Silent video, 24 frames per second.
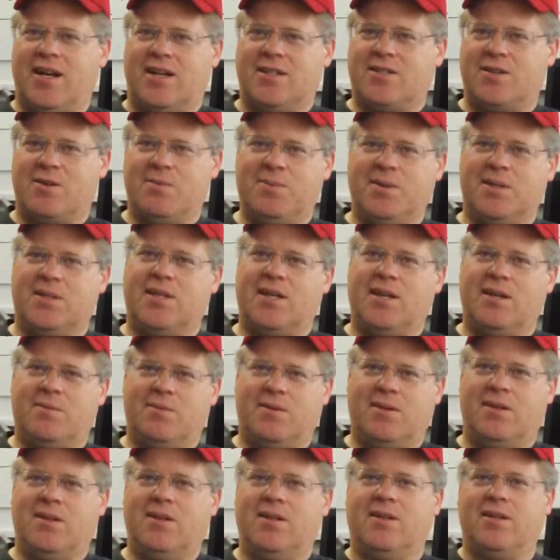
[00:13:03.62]
has
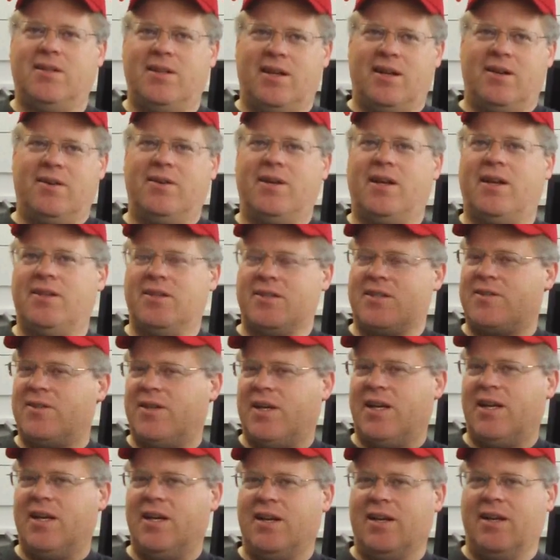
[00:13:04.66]
OpenTable down the
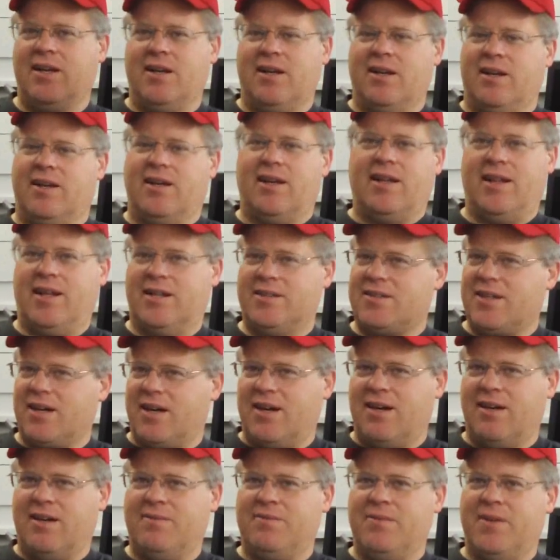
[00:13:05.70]
street, and that's a
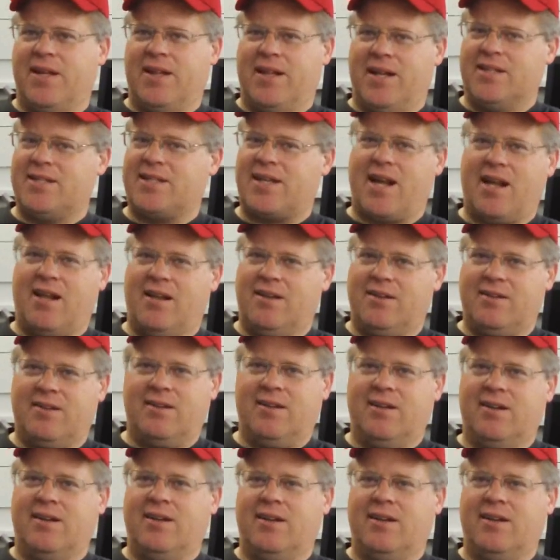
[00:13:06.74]
hub, and that's a calendar.